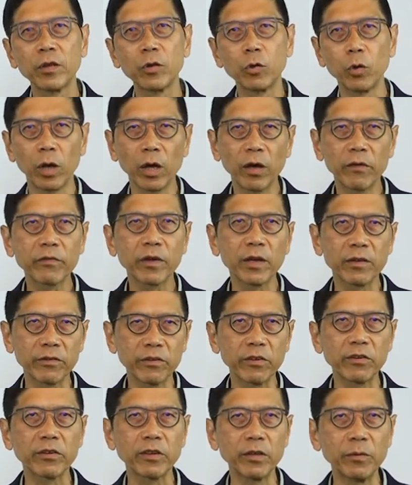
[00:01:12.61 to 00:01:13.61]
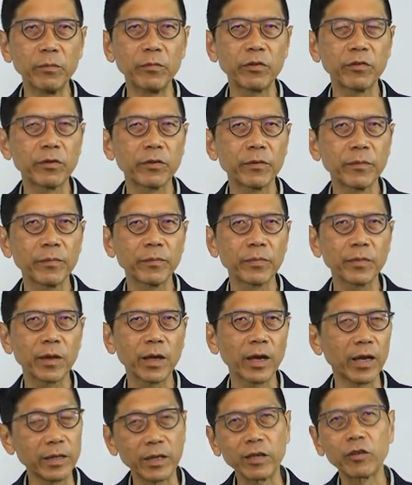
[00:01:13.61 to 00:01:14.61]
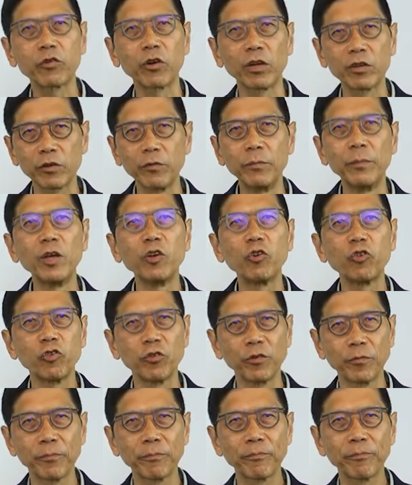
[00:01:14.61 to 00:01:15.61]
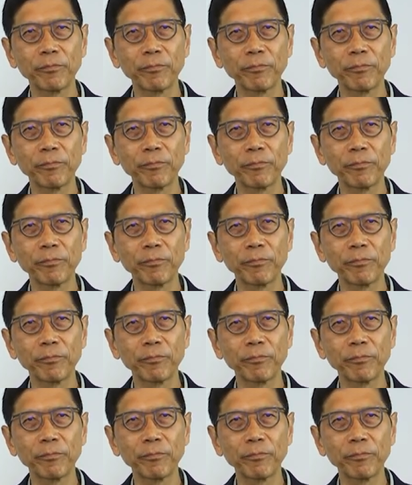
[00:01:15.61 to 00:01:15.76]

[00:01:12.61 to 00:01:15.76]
to healthcare systems and their transformation.